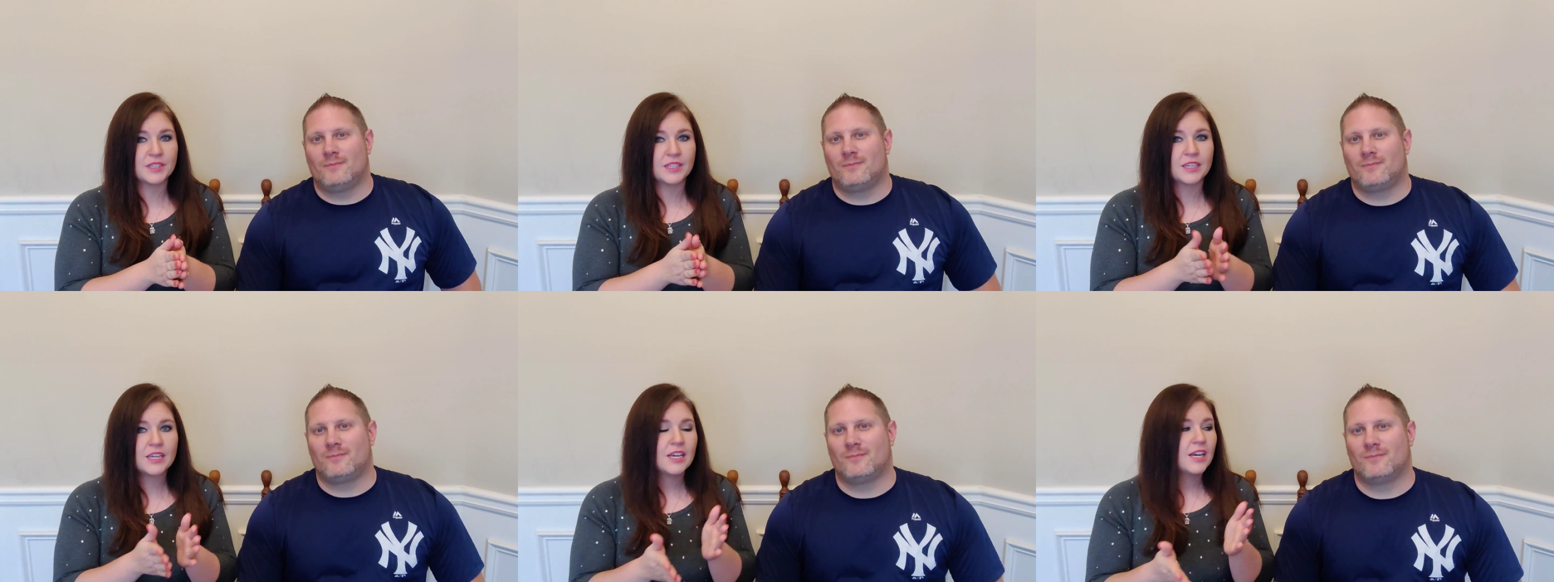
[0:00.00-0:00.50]

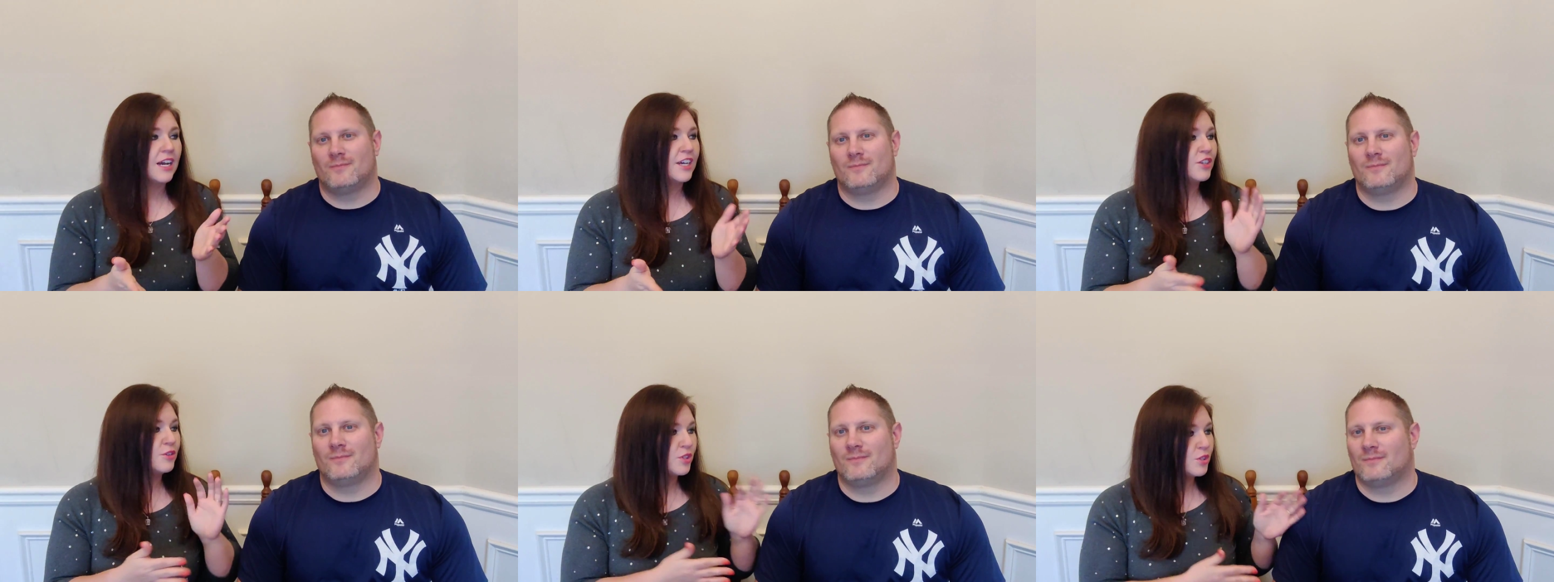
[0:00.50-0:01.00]
Speaker 1: Like
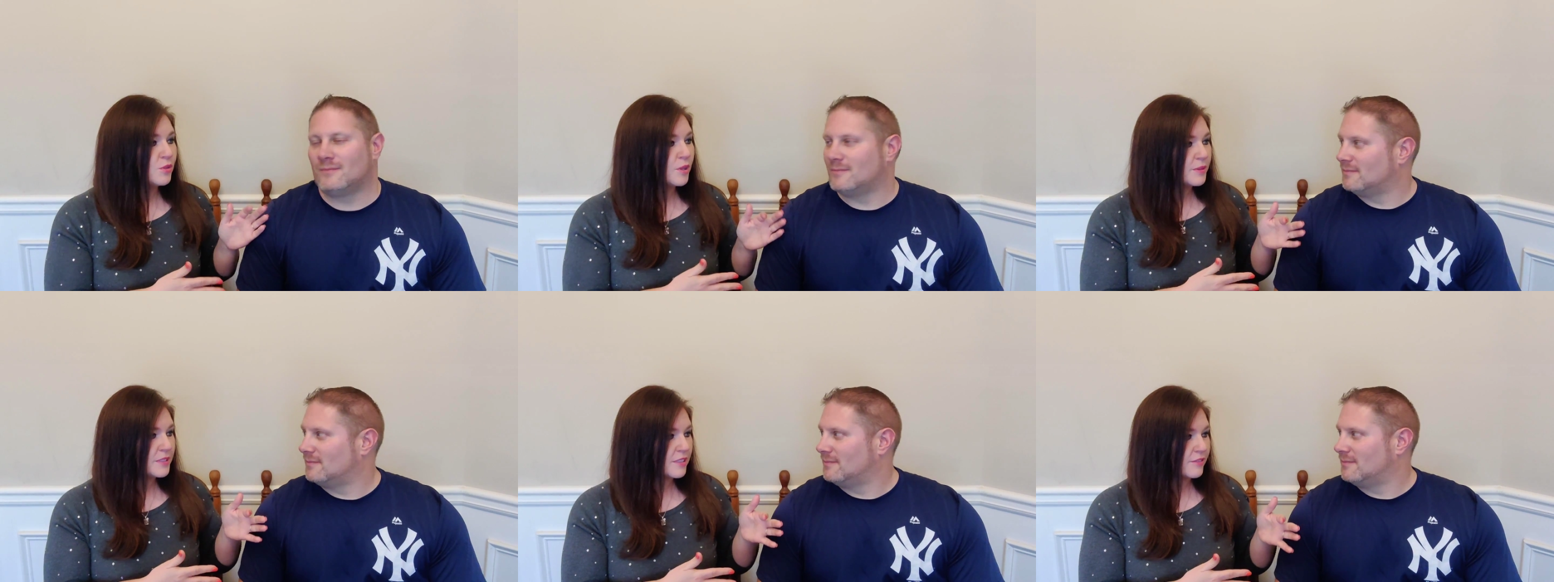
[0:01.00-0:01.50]
I know you
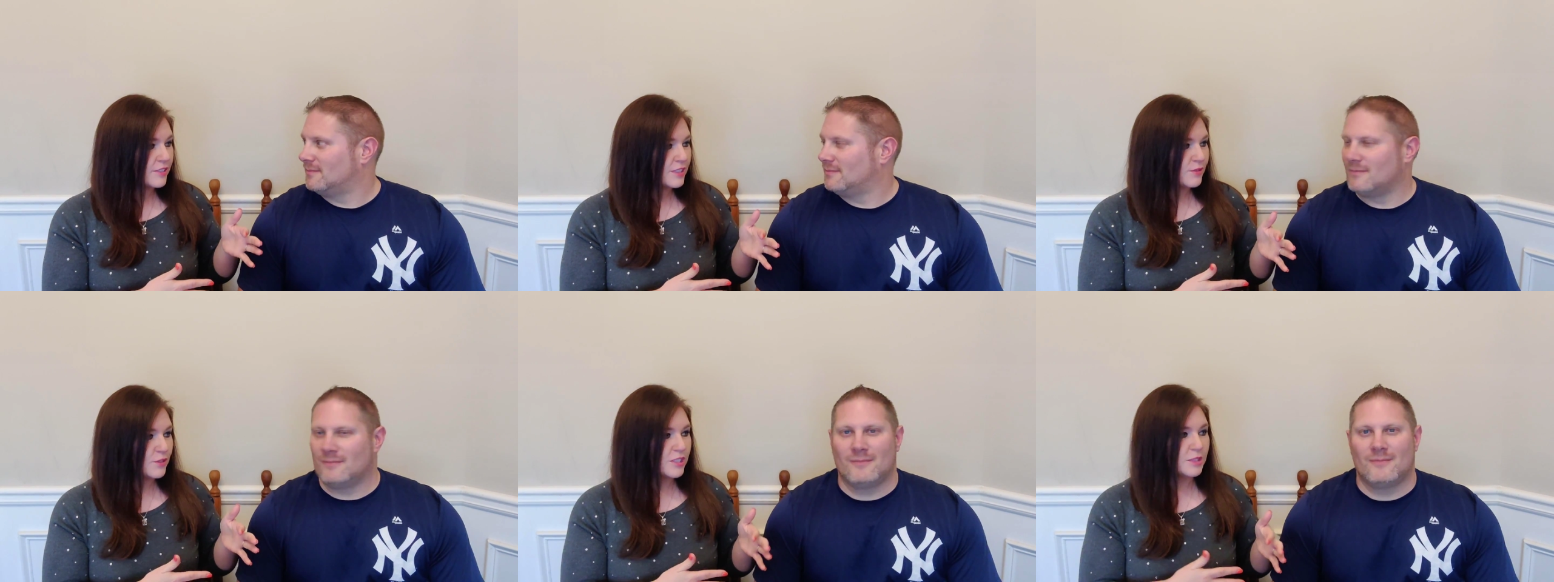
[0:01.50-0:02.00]
always love
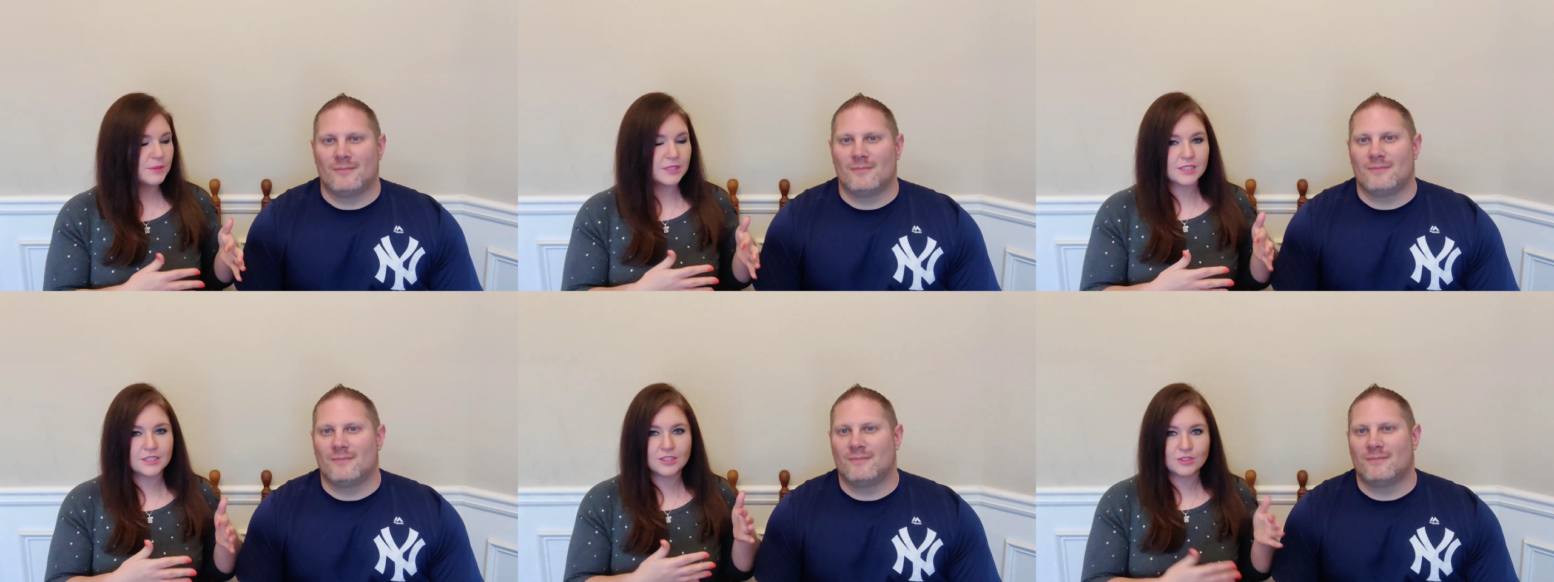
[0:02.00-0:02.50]
his voice
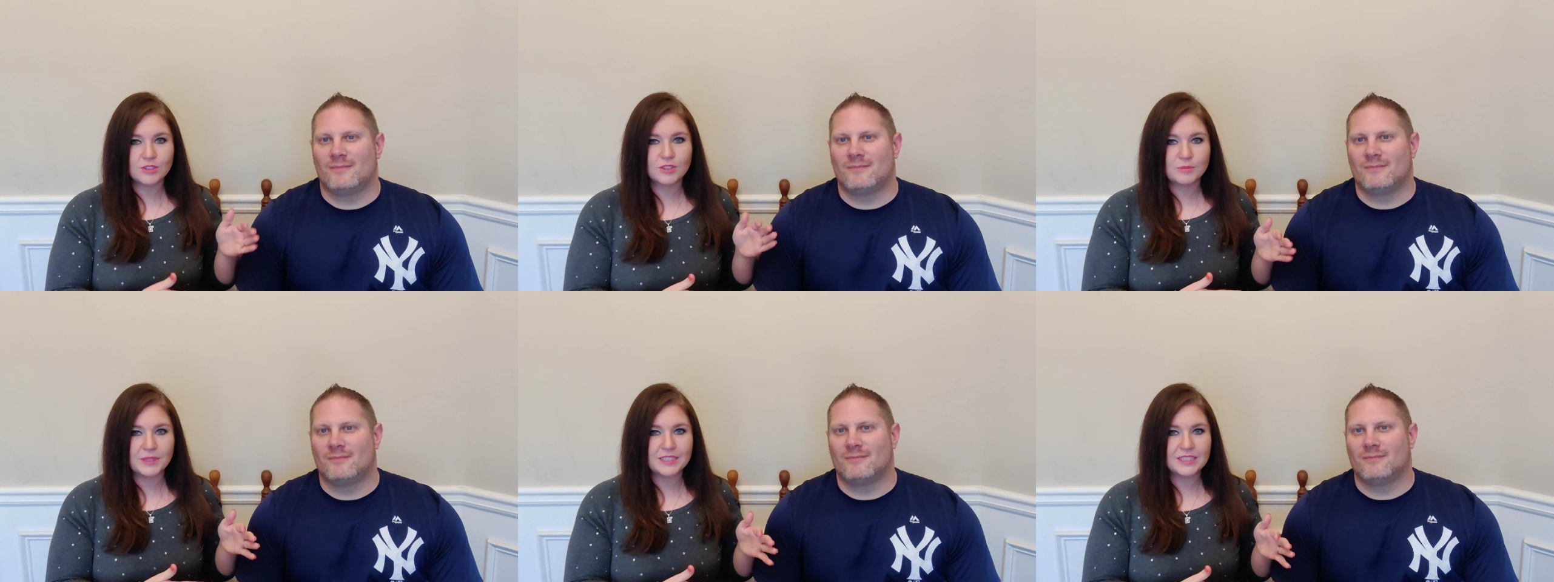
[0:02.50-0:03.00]
because you're
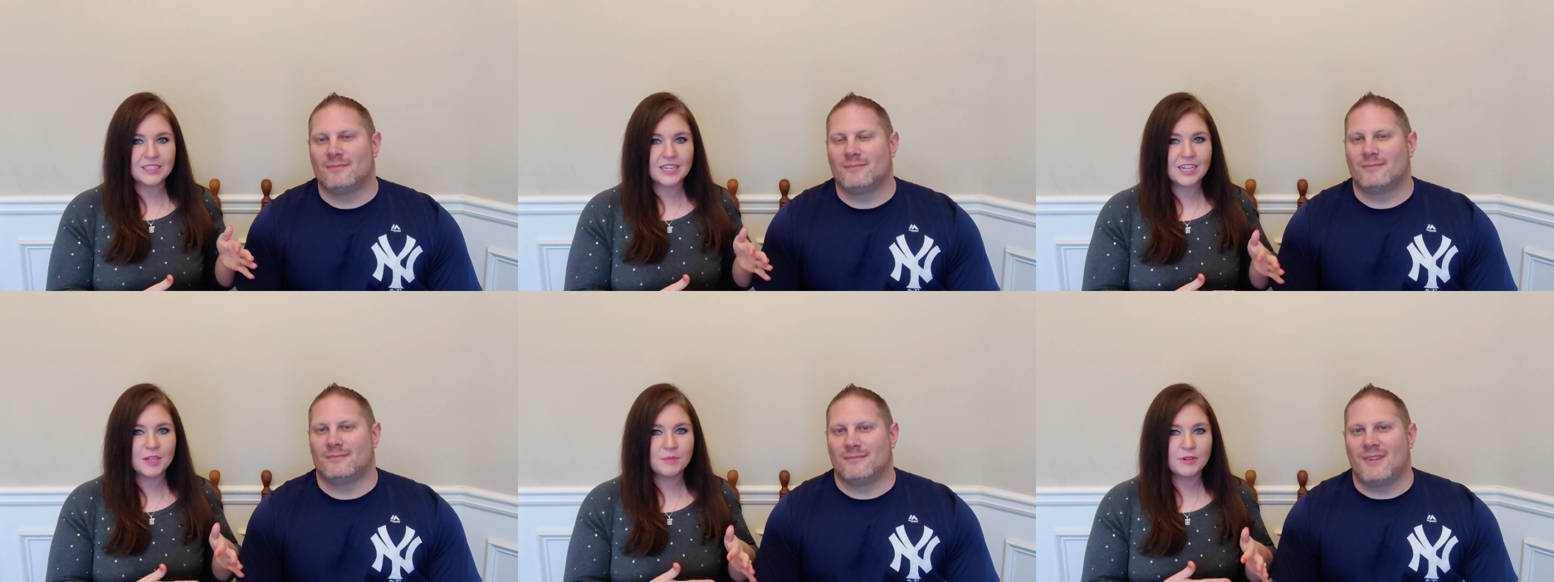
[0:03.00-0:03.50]
the bass
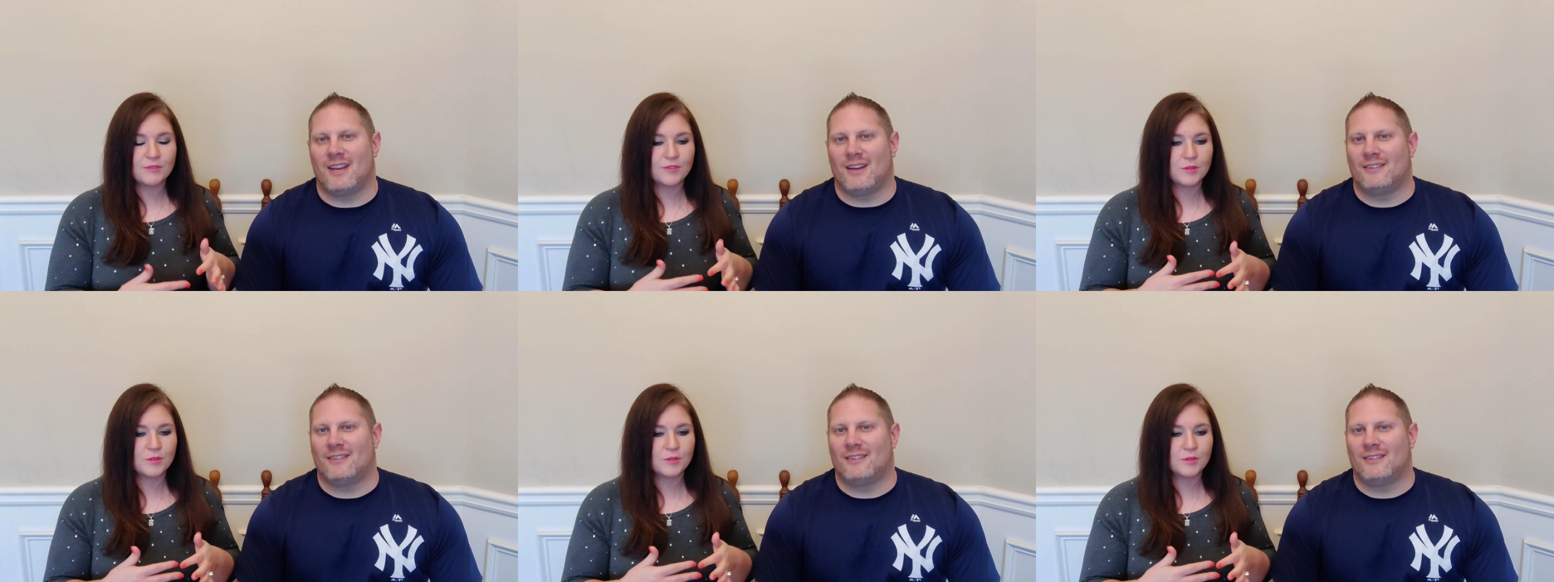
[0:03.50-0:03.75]
guy, but yeah.